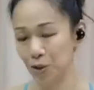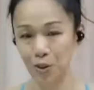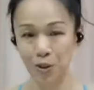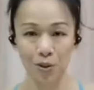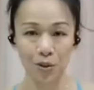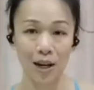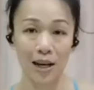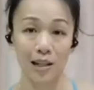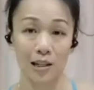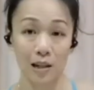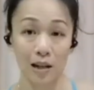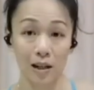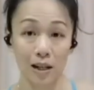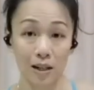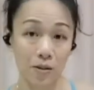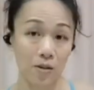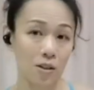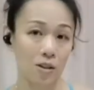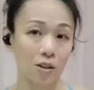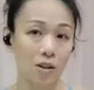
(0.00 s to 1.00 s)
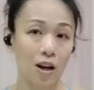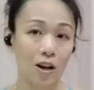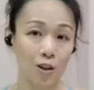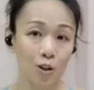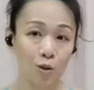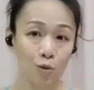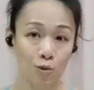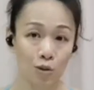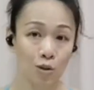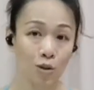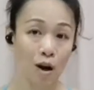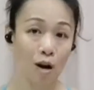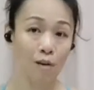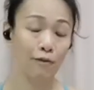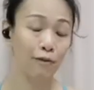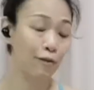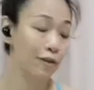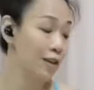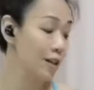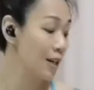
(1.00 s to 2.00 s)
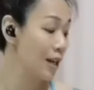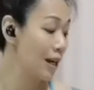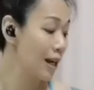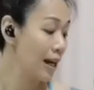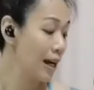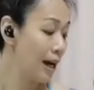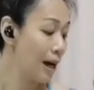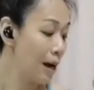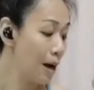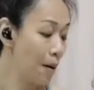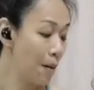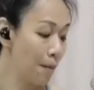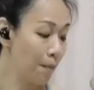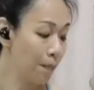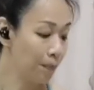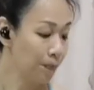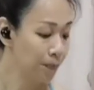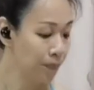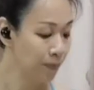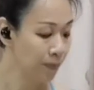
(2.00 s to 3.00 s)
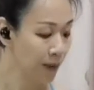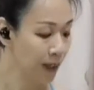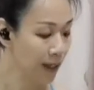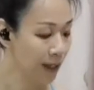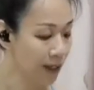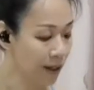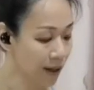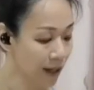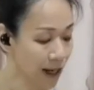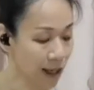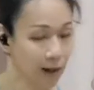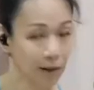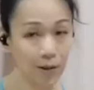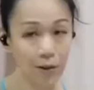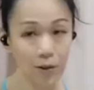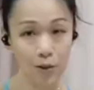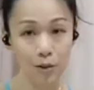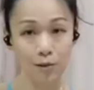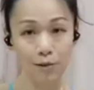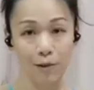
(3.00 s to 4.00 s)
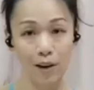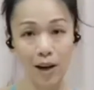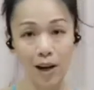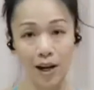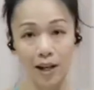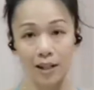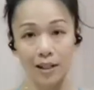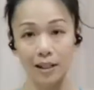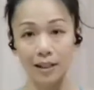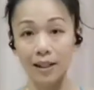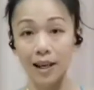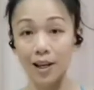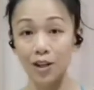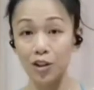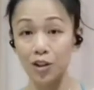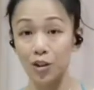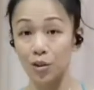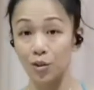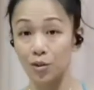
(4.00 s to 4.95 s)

will do as long as it's not too soft. You can also find a larger